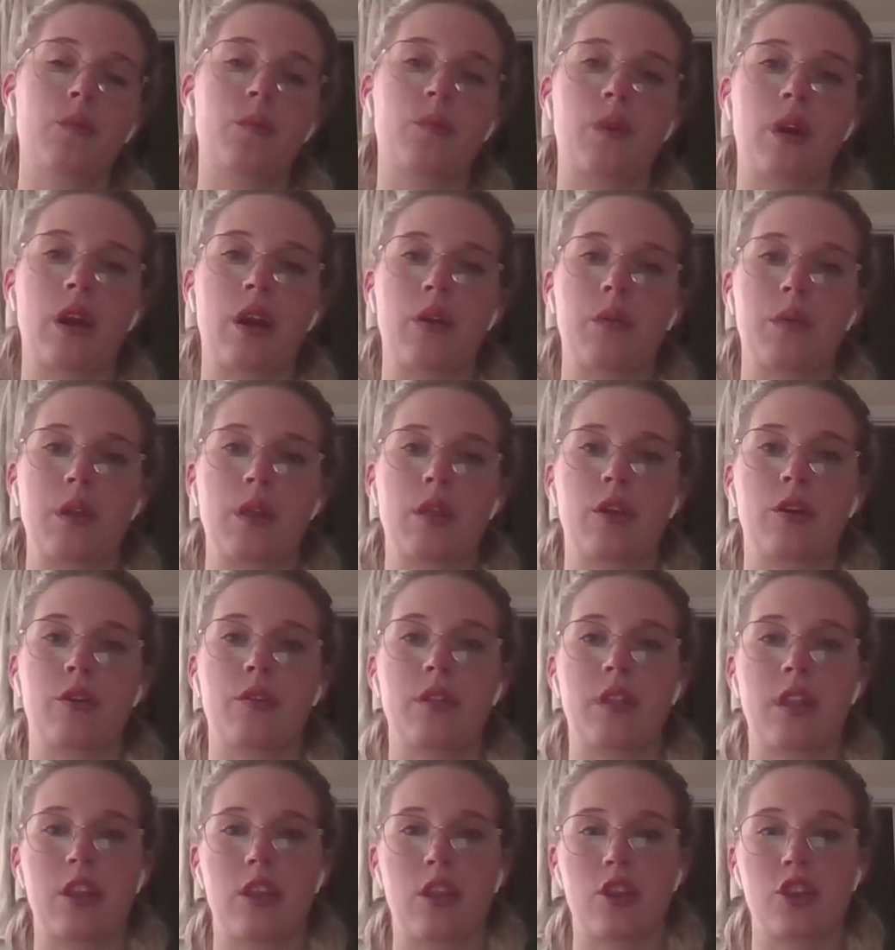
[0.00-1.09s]
where we learned
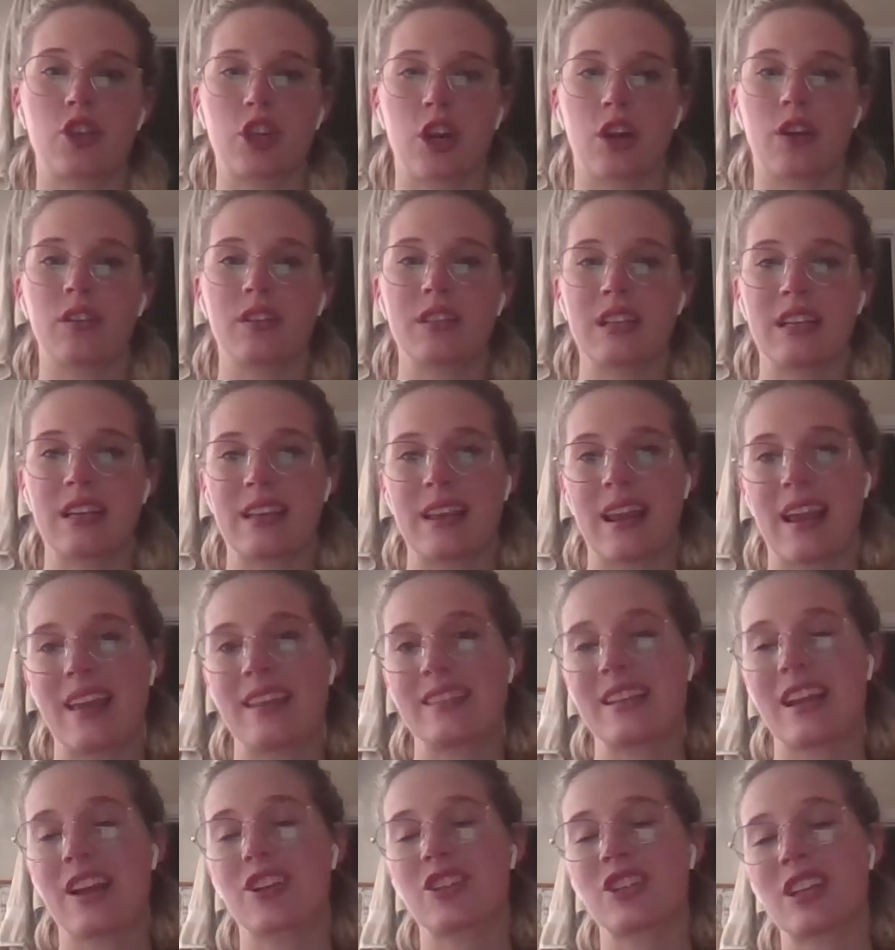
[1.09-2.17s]
that the junk DNA
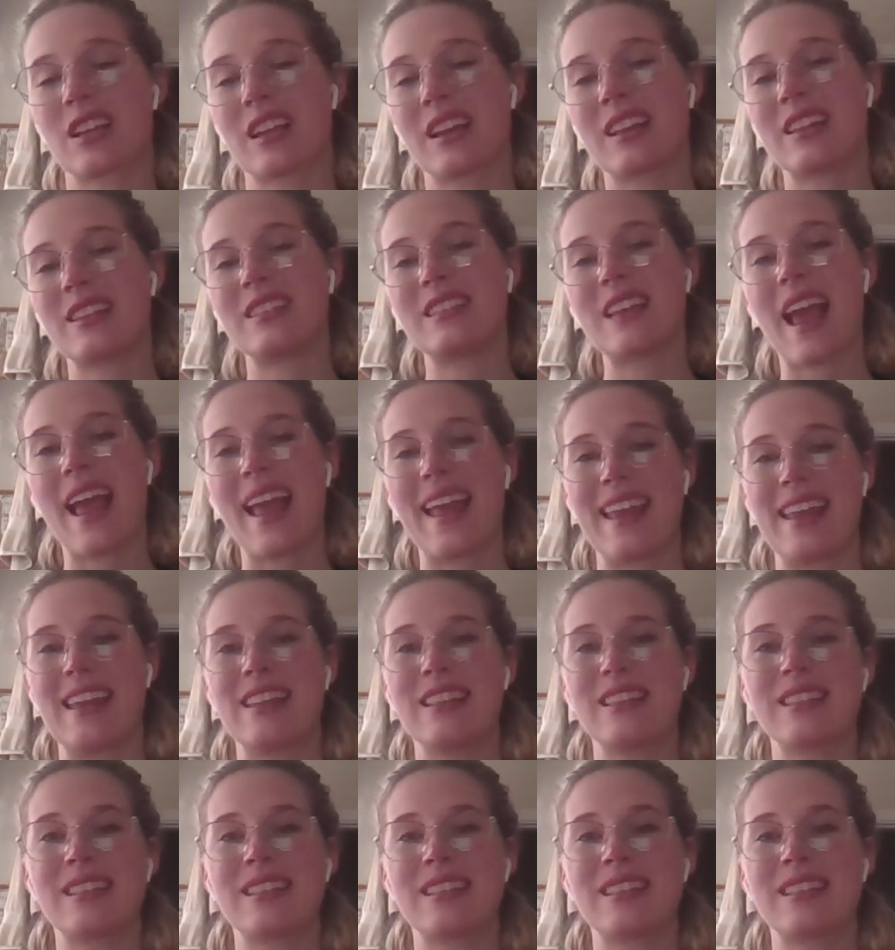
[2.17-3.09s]
actually contains